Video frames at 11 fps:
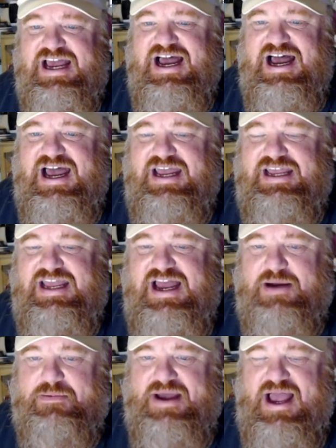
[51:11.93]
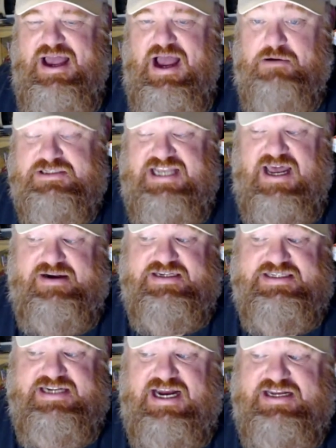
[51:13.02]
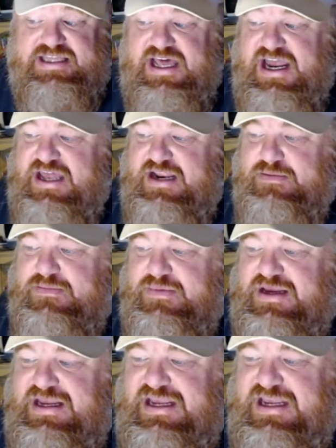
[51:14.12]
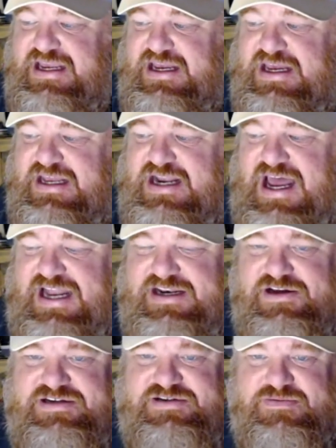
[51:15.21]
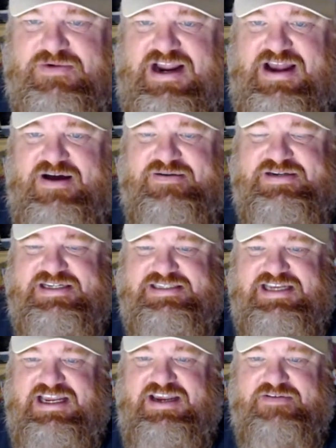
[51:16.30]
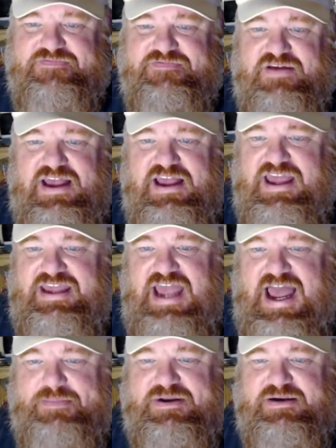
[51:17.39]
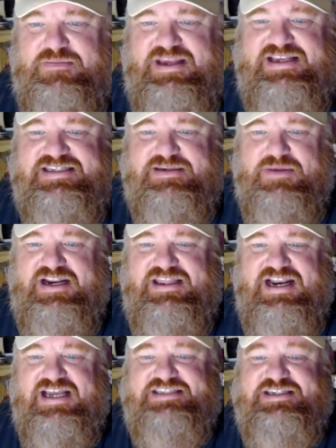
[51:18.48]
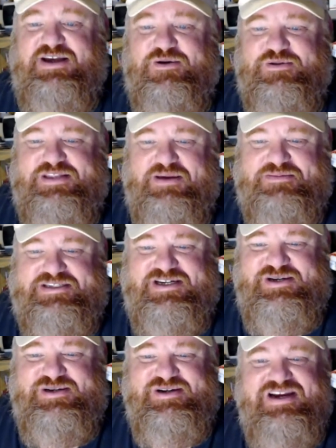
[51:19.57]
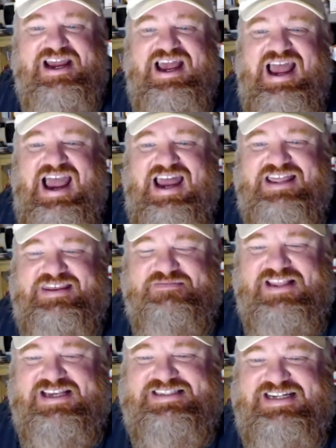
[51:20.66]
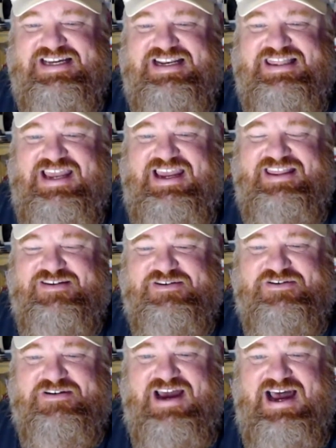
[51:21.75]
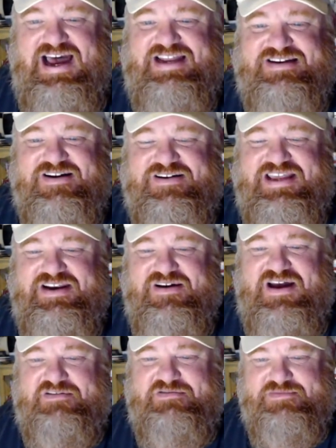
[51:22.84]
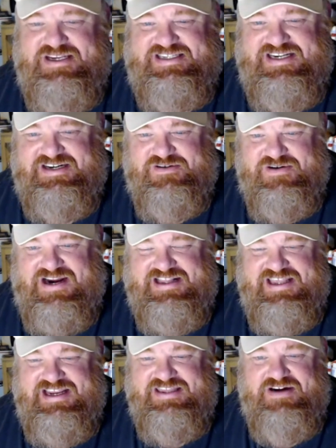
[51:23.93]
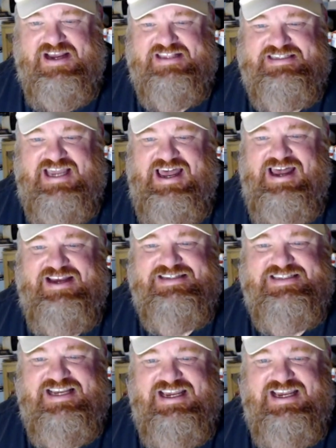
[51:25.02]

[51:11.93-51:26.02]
I was out of stock of that item, and I looked around to see if it happened to be somebody that I sold them to had them listed. They either do not, or they don't have them listed correctly at the right size.